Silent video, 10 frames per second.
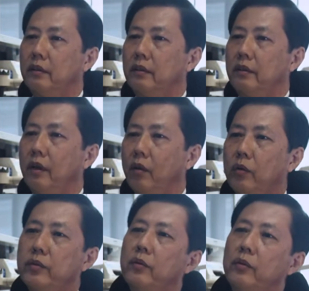There are
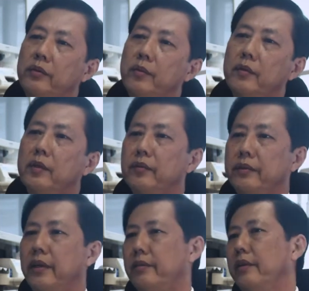also symptoms
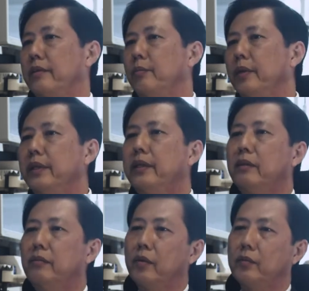such as
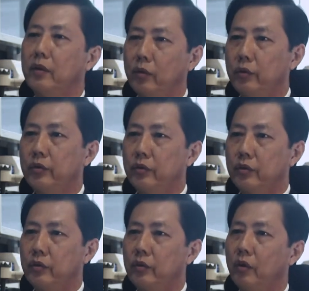bleeding from the
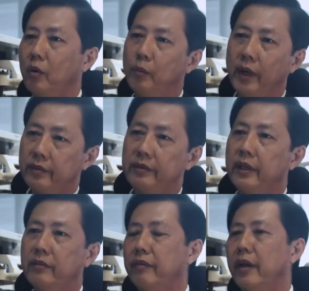nose or
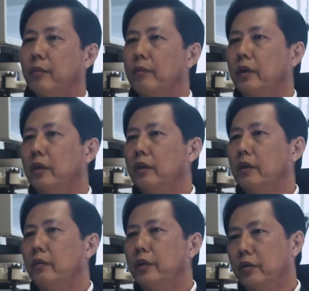blood-stained phlegm,
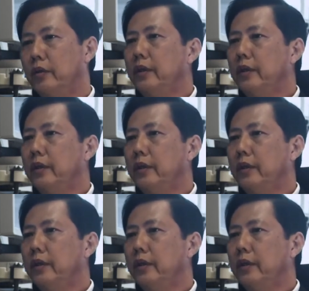which could